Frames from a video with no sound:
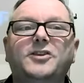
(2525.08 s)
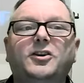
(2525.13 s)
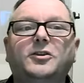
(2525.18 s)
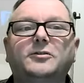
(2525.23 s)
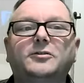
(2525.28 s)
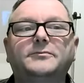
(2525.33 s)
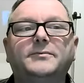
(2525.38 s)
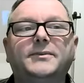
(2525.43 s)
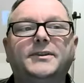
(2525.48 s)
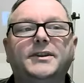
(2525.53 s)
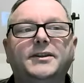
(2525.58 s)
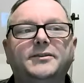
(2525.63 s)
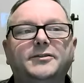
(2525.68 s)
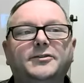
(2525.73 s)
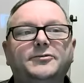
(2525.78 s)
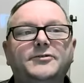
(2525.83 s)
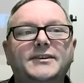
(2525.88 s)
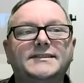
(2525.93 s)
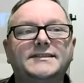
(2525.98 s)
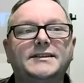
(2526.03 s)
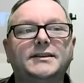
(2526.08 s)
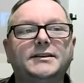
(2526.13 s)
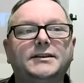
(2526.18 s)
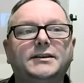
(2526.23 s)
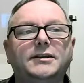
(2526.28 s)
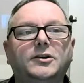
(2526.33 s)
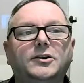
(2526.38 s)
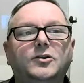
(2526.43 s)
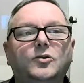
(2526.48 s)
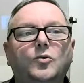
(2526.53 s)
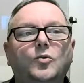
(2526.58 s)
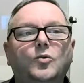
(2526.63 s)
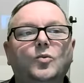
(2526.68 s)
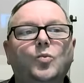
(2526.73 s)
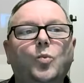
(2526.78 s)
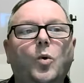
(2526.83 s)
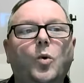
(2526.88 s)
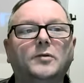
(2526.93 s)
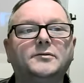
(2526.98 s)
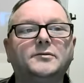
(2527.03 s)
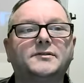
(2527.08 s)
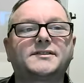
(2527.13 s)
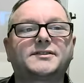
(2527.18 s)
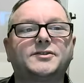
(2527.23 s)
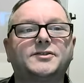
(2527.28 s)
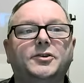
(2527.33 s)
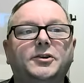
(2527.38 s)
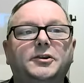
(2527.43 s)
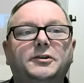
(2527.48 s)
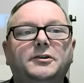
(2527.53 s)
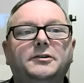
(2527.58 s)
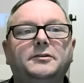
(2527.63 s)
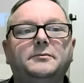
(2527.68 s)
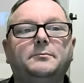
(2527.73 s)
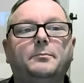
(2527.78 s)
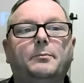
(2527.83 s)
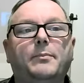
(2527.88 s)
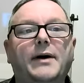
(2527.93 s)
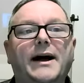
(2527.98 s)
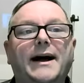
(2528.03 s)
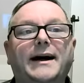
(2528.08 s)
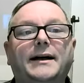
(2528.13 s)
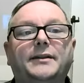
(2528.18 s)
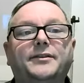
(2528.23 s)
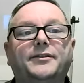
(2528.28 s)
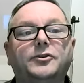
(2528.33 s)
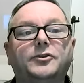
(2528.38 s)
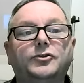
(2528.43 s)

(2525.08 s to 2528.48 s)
not, there isn't one certain path,